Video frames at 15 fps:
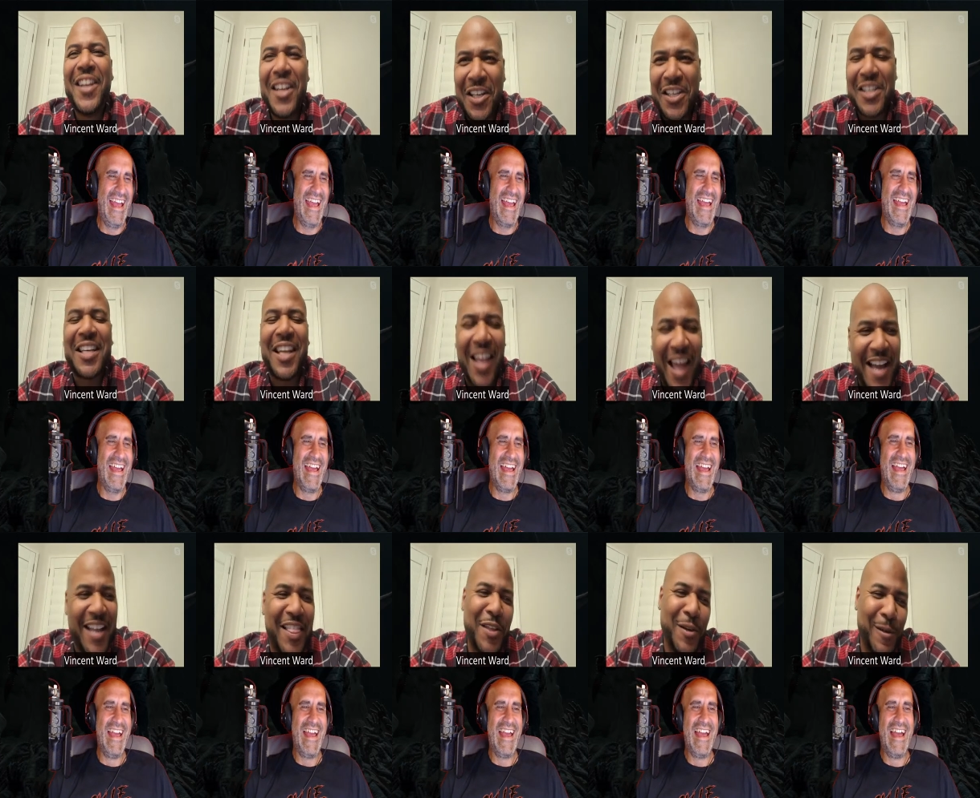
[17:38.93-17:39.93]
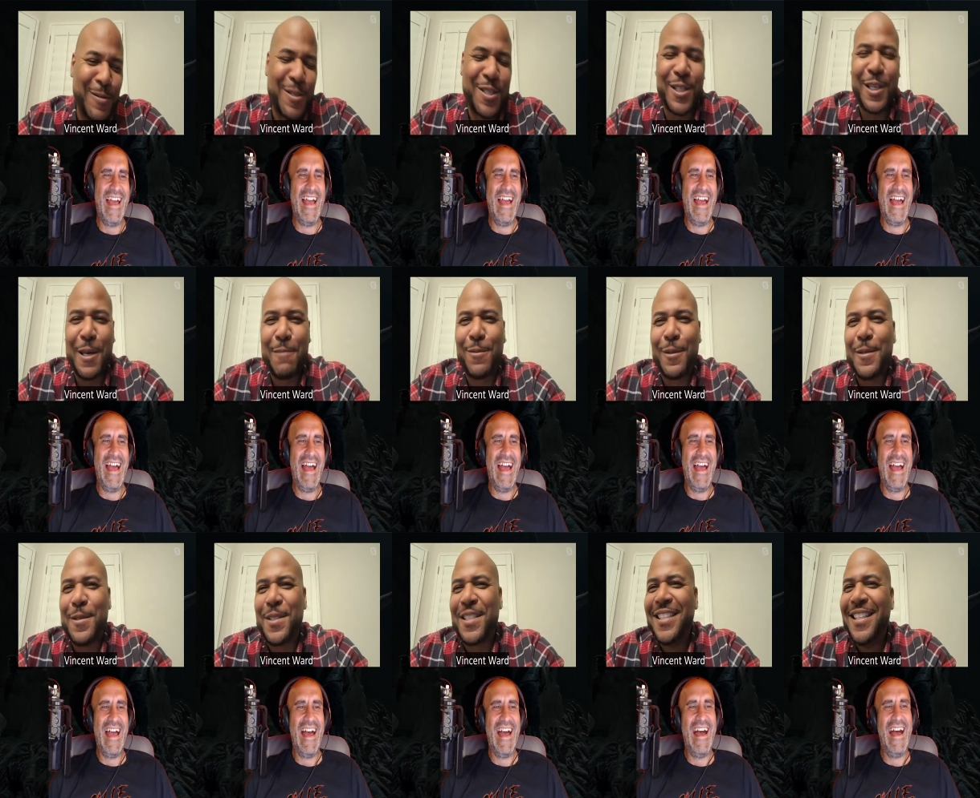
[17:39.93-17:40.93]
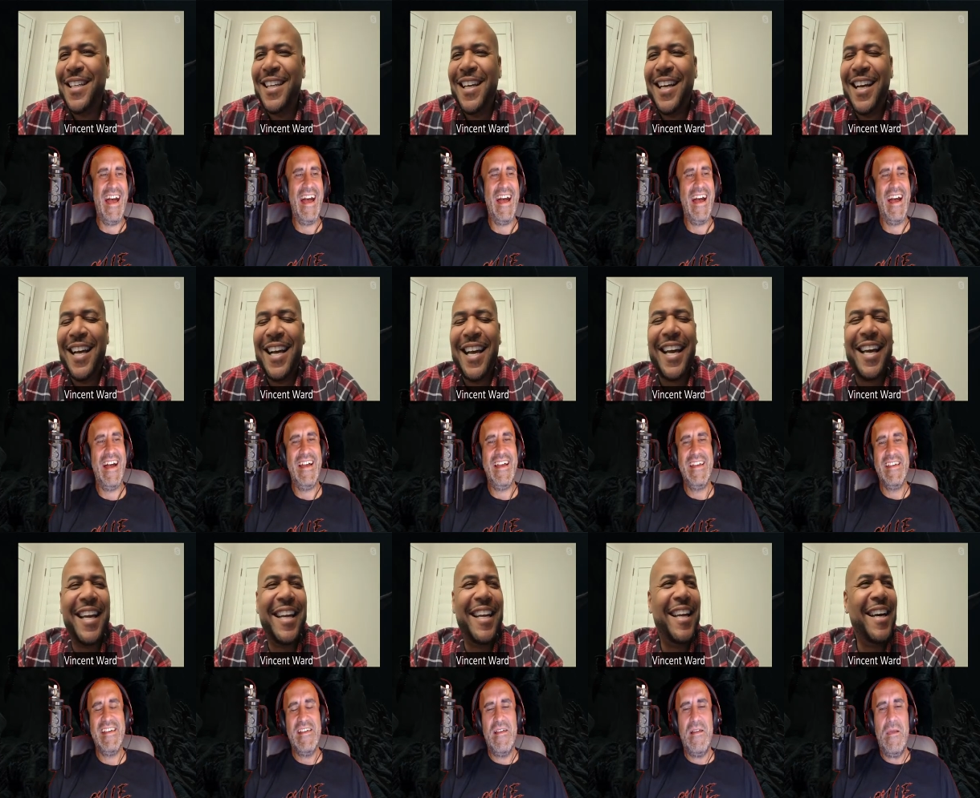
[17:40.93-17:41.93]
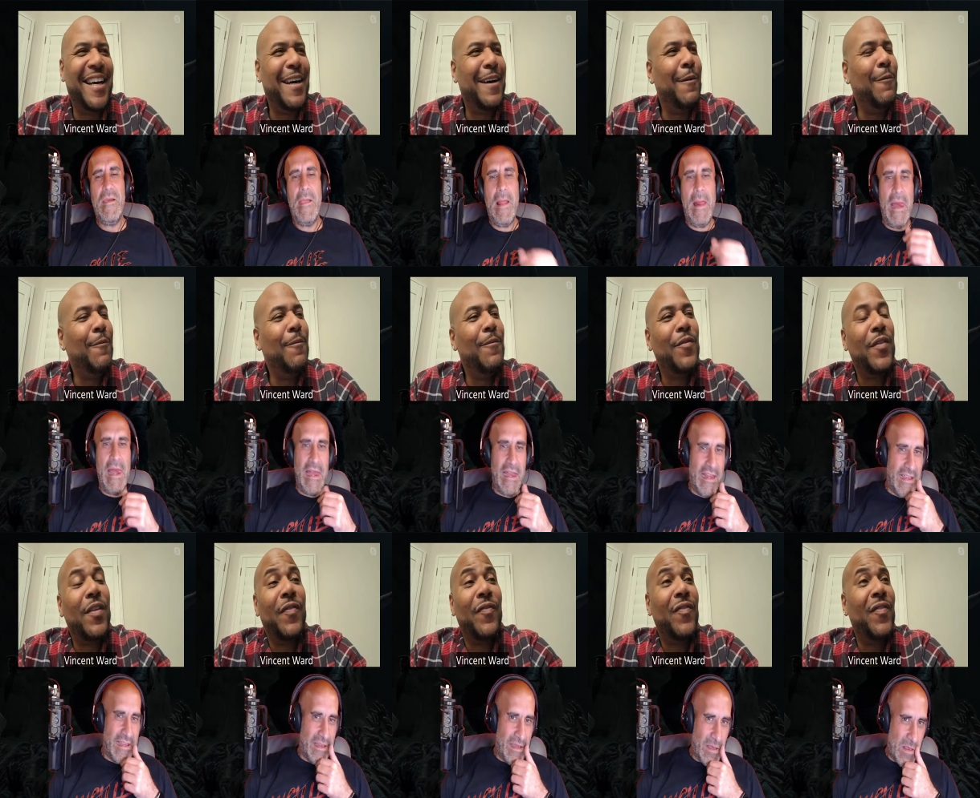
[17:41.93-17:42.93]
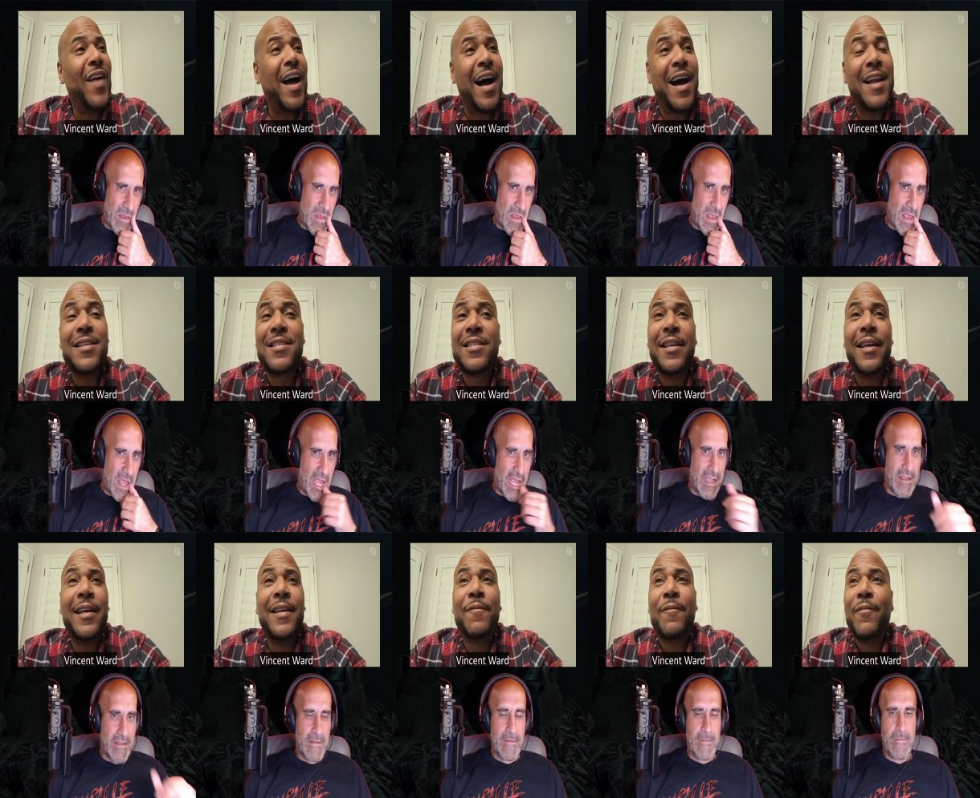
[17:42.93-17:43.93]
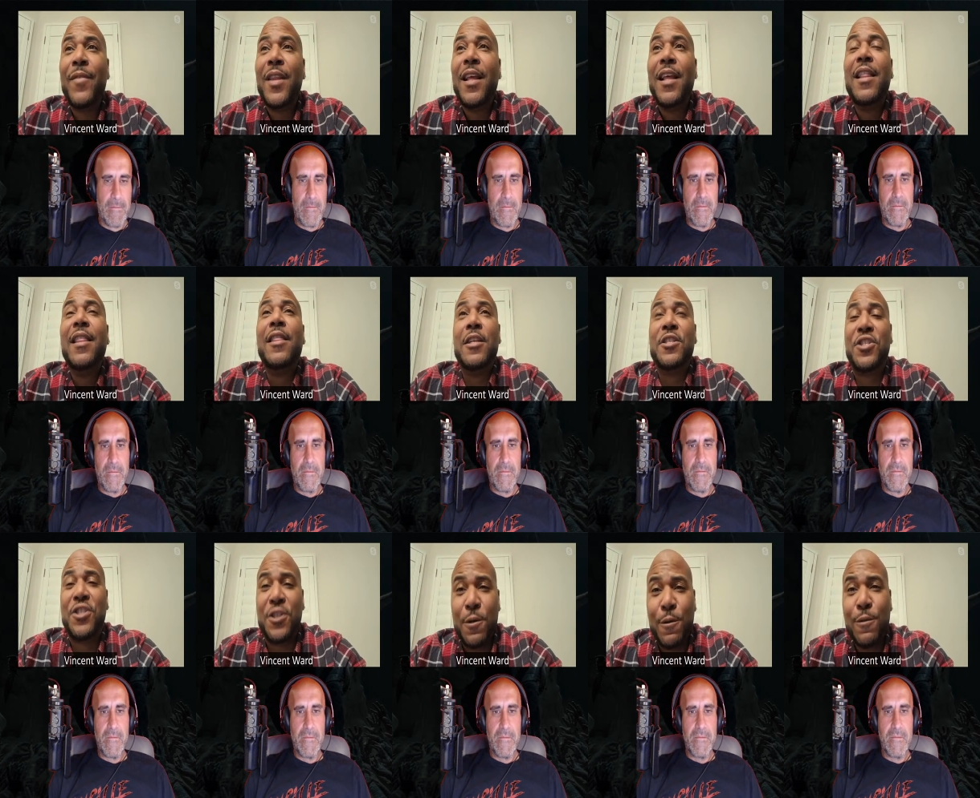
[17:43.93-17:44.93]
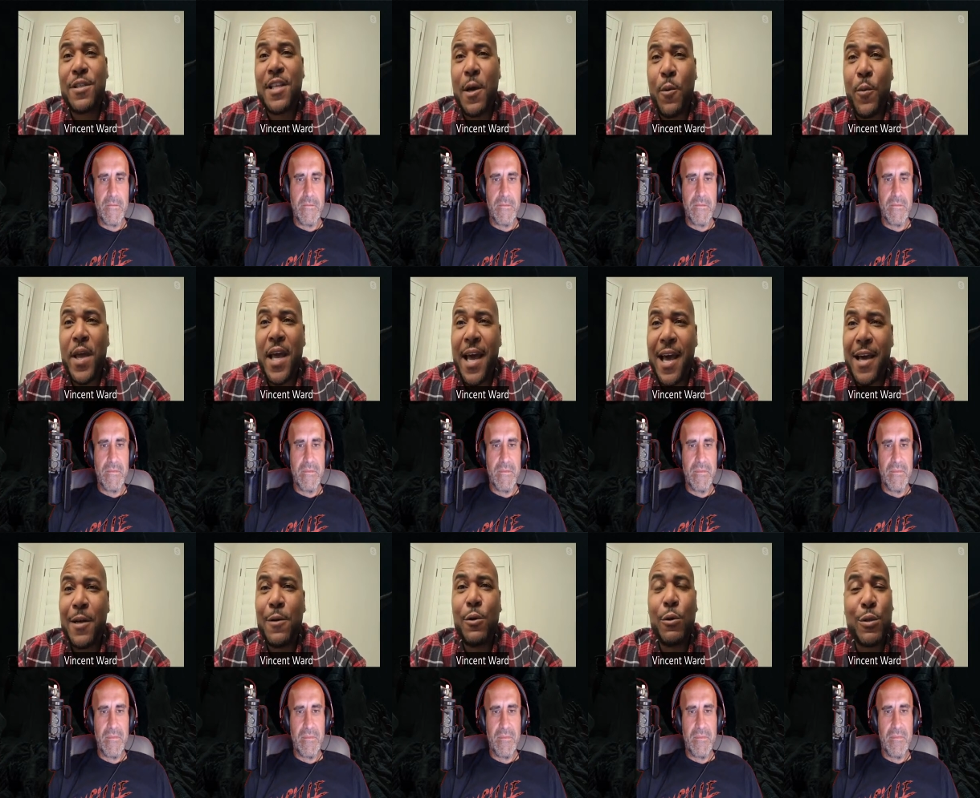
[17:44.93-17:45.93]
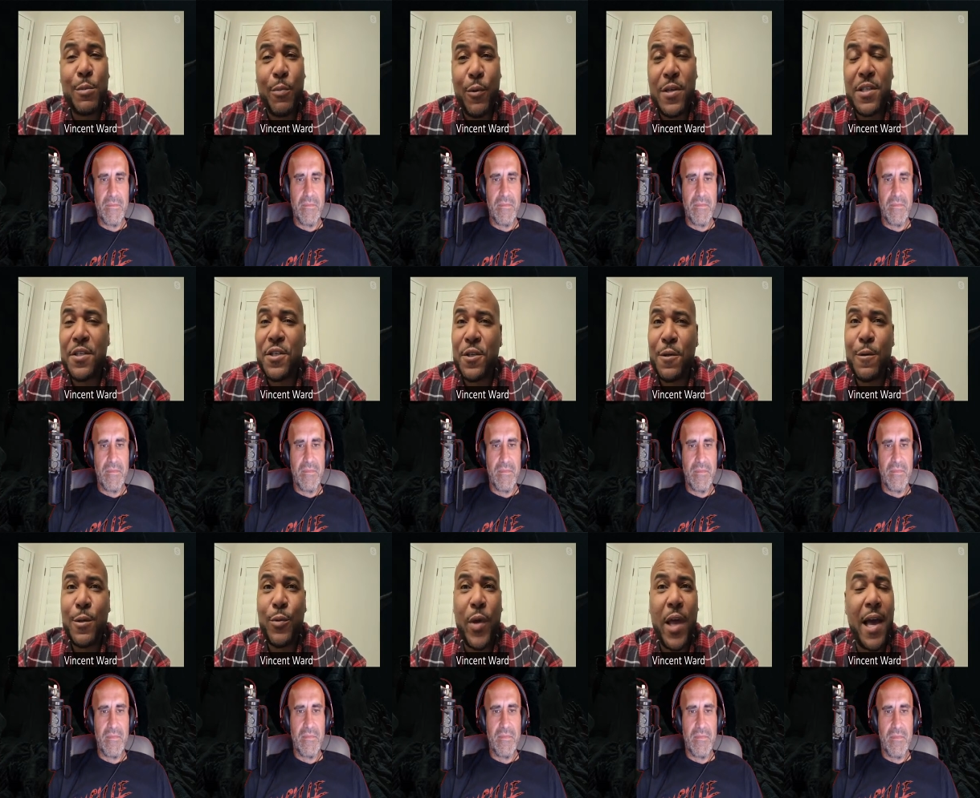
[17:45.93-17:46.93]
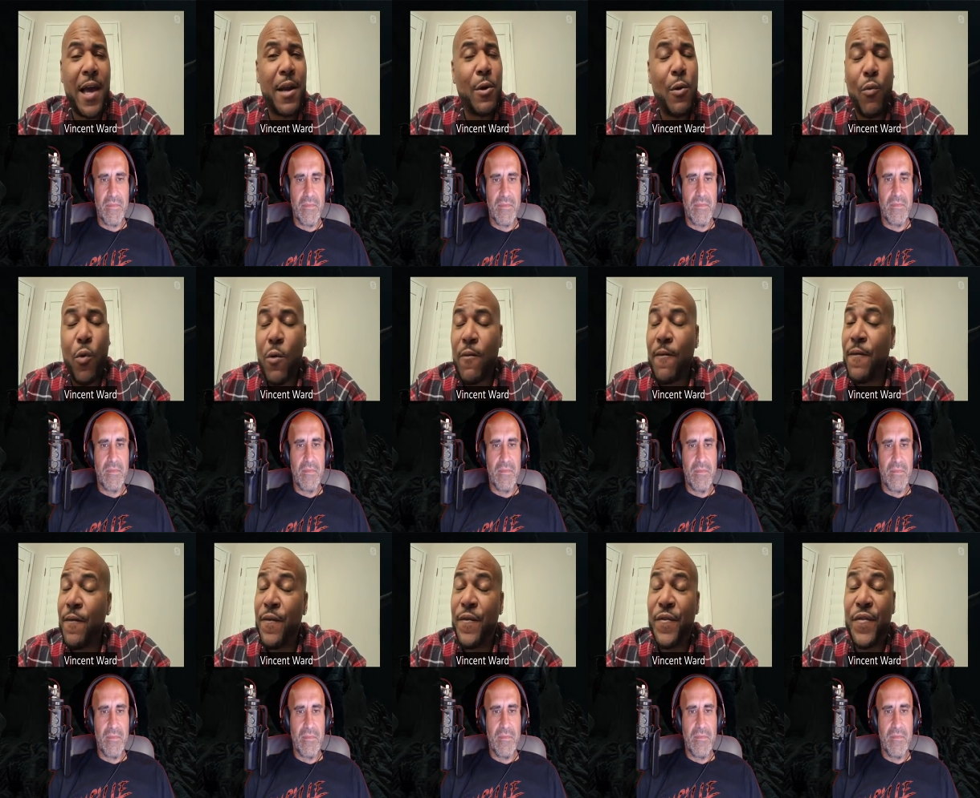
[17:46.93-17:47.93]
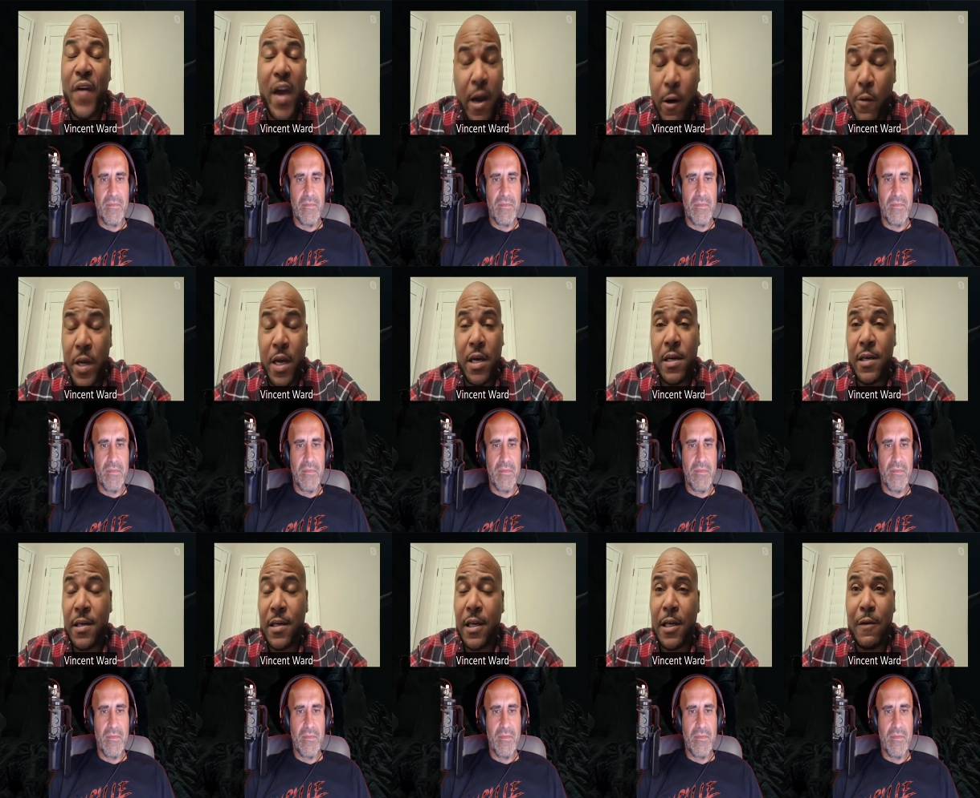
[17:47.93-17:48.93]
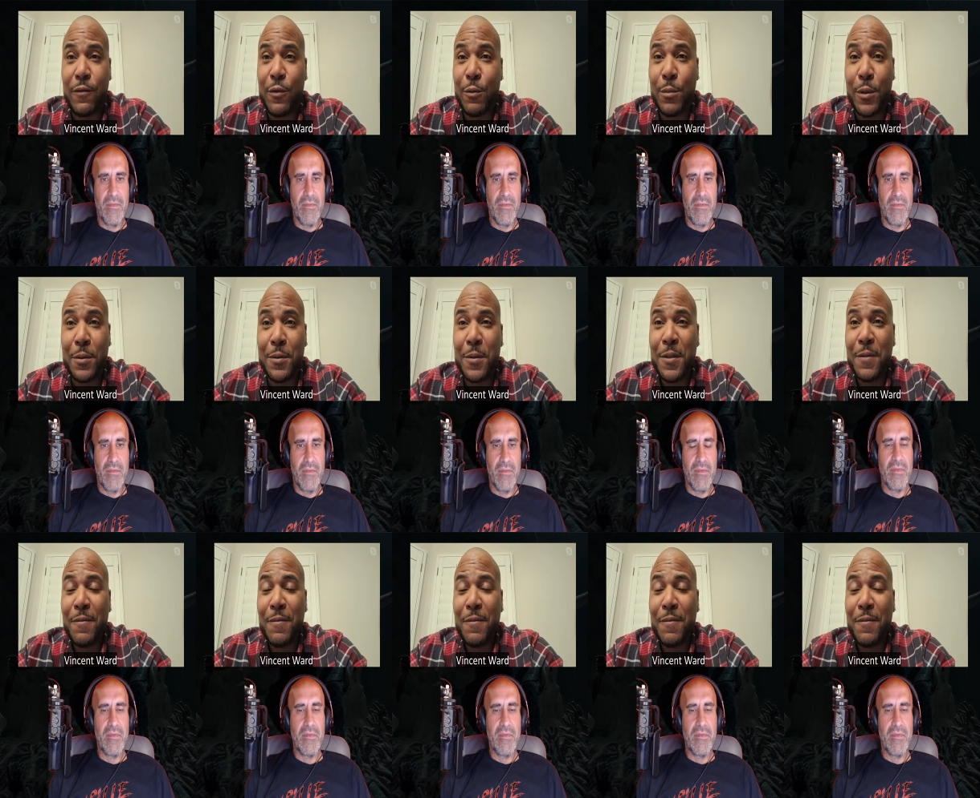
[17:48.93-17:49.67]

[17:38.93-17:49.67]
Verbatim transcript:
Speaker 1: looked like those slippers. And um, honestly, the shoes that we had on, those prison shoes we had on, were very uncomfortable